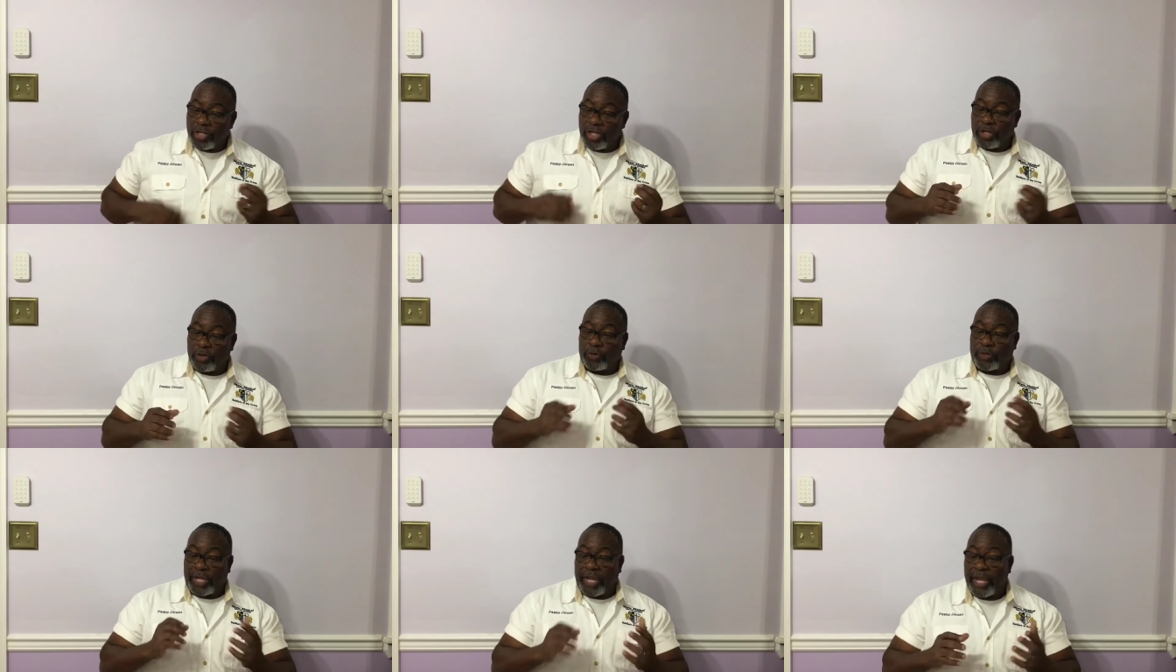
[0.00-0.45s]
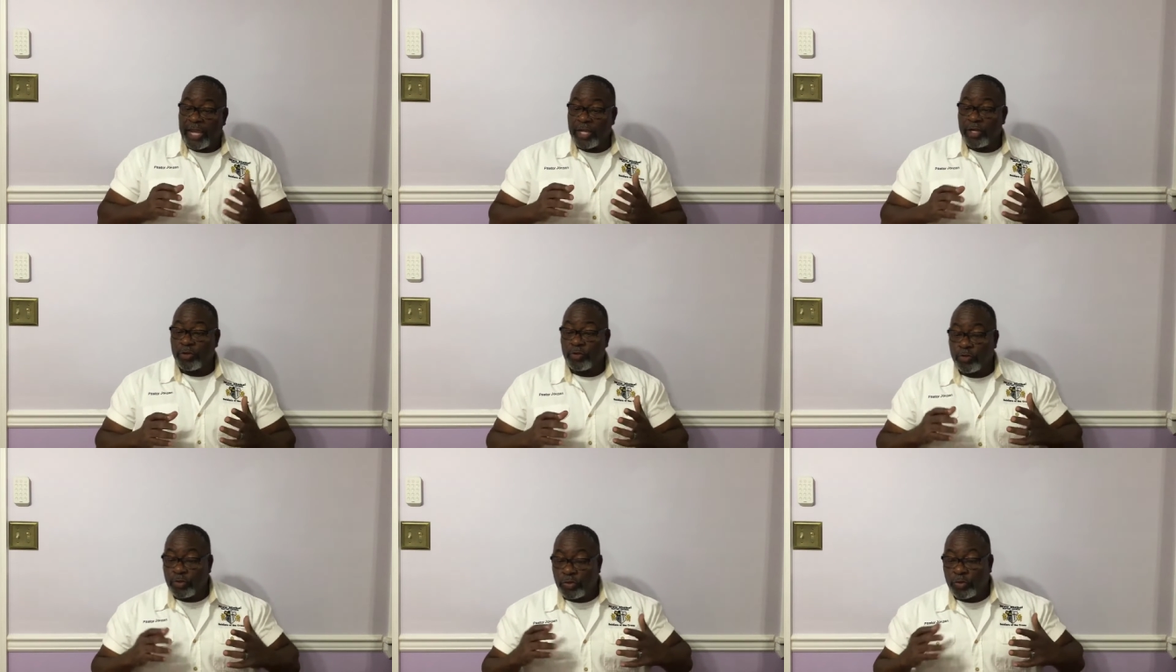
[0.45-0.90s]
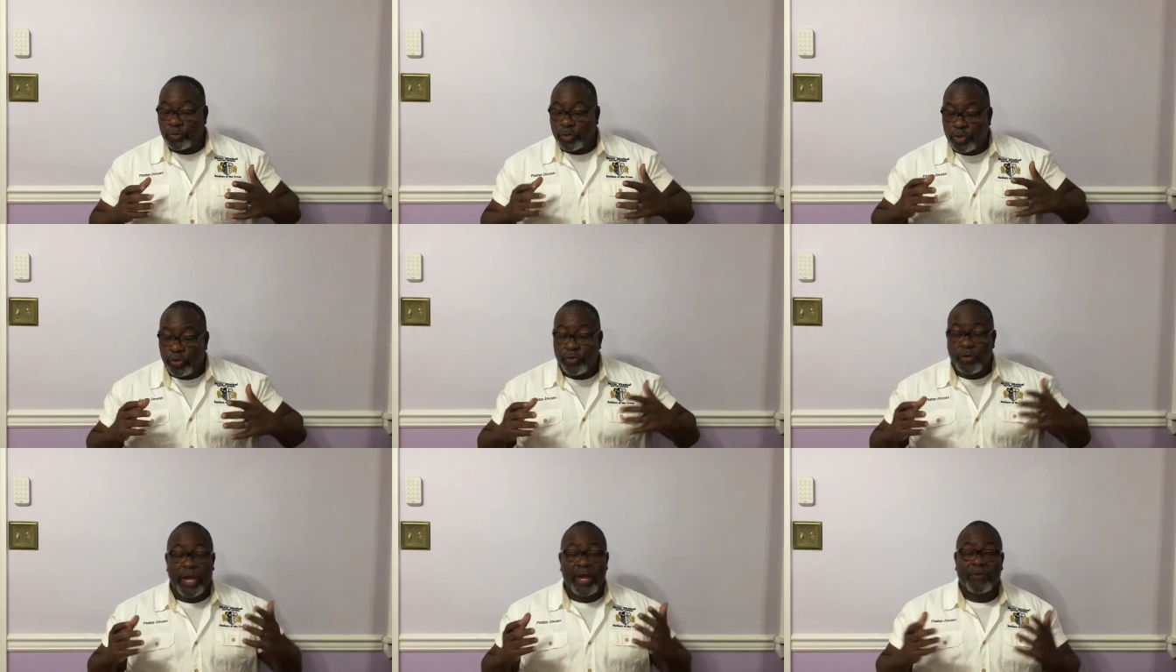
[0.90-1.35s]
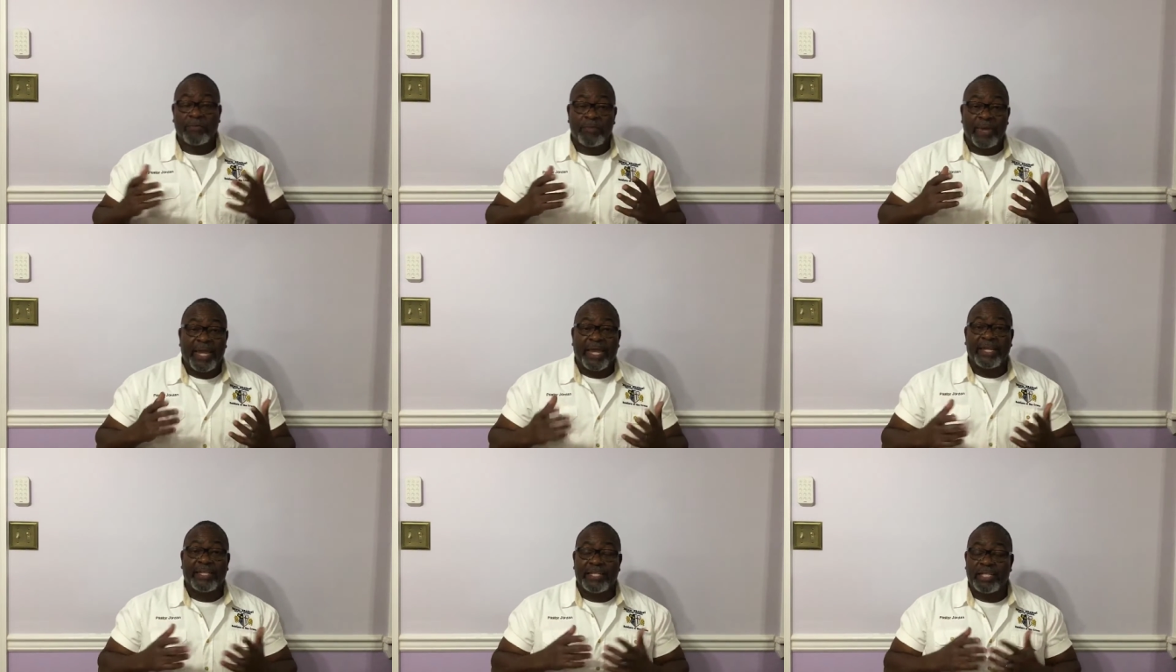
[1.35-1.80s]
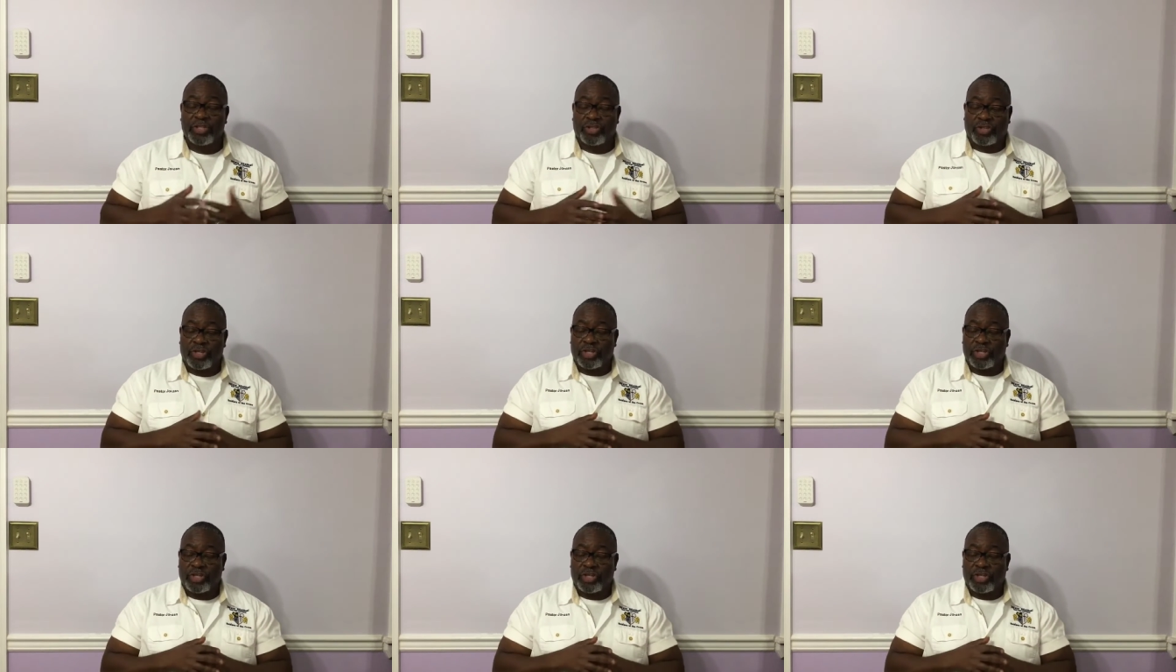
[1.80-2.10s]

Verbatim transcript: Okay, you have made this